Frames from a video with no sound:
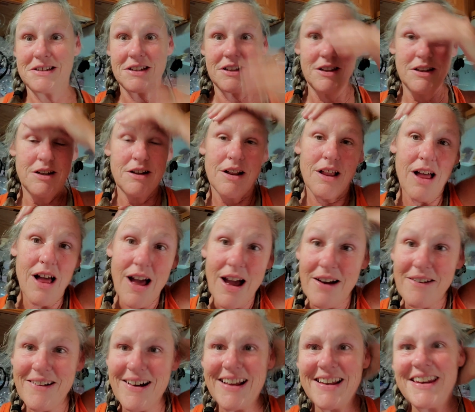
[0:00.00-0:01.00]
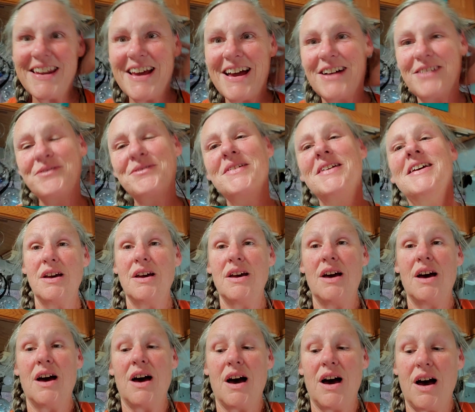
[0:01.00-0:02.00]
a little hot right now.
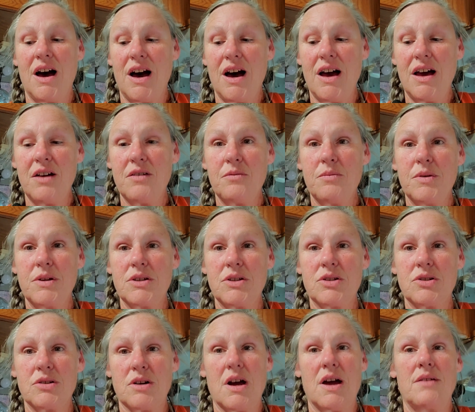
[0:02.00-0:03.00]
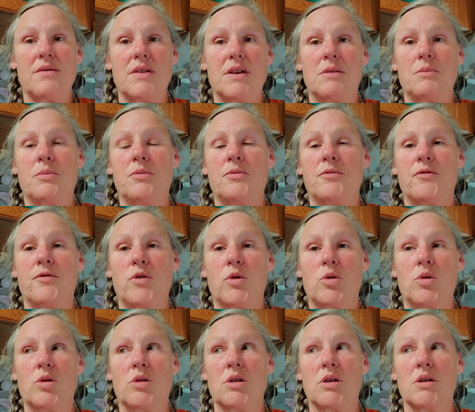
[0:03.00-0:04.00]
I have been striving
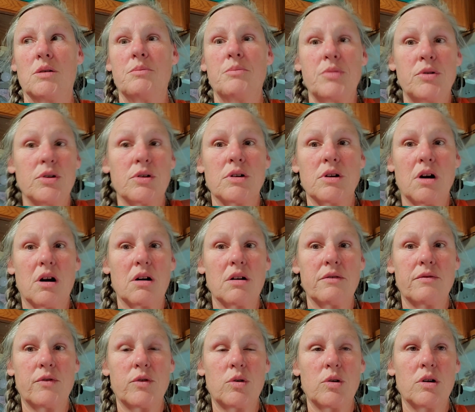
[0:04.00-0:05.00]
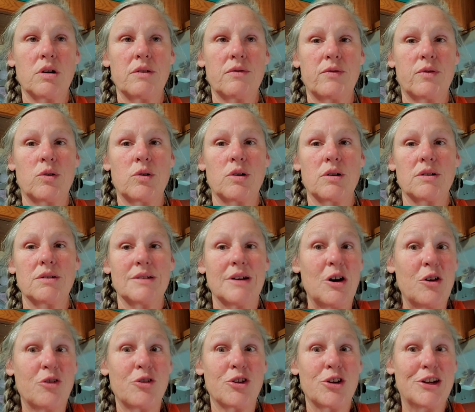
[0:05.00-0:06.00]
for pure carnivore for
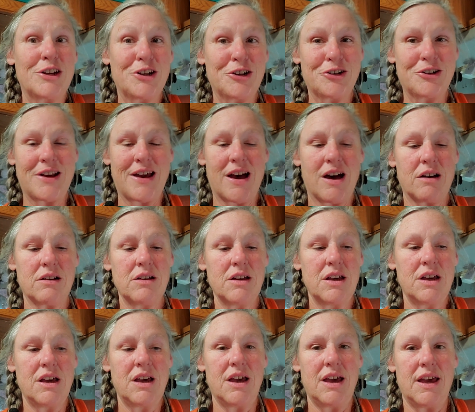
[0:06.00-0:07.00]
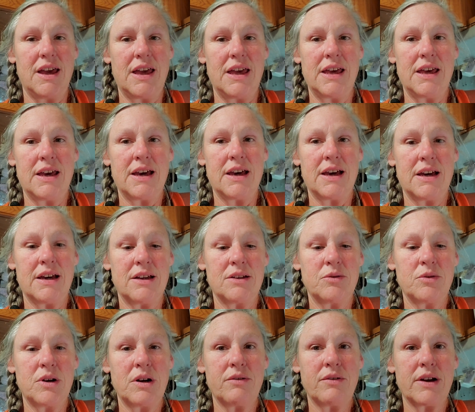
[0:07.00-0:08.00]
over a year now.
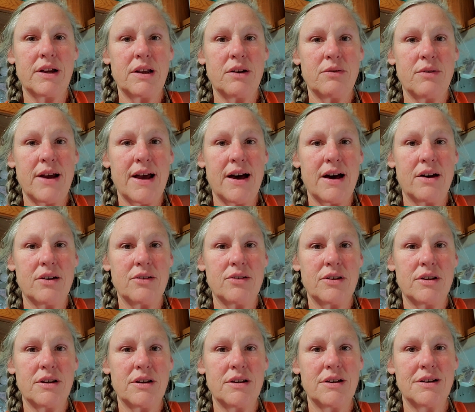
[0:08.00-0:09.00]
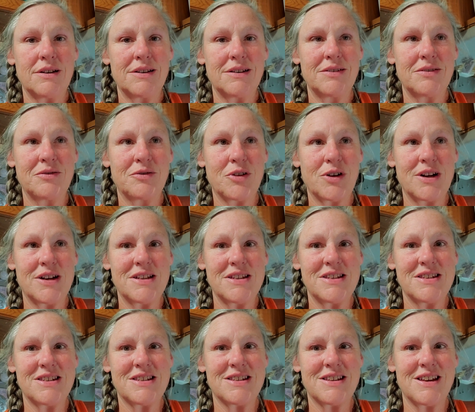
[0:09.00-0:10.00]
And whenever I get around
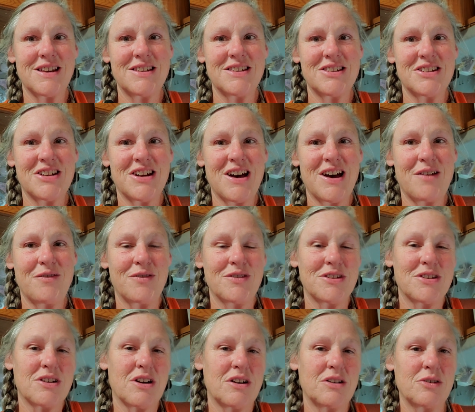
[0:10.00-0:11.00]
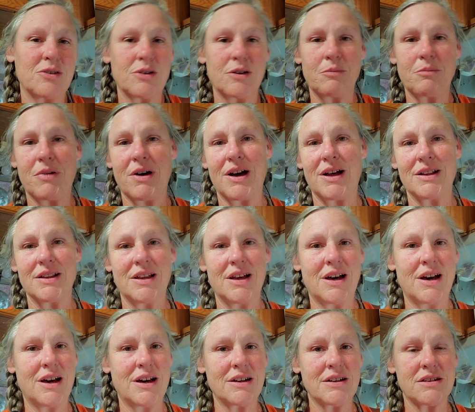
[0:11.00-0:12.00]
friends and stuff and start doing
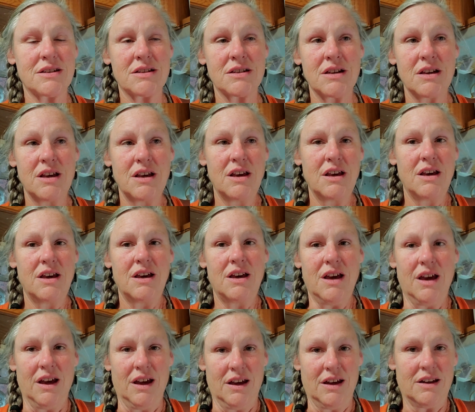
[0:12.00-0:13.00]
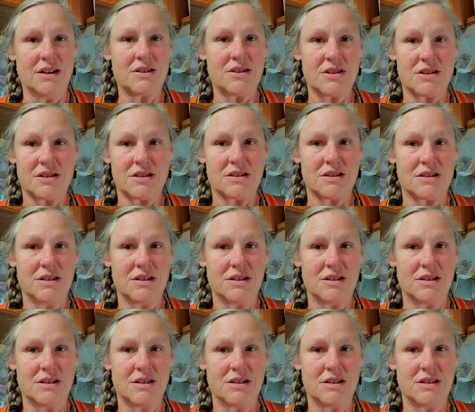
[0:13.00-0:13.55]
potlucks, it just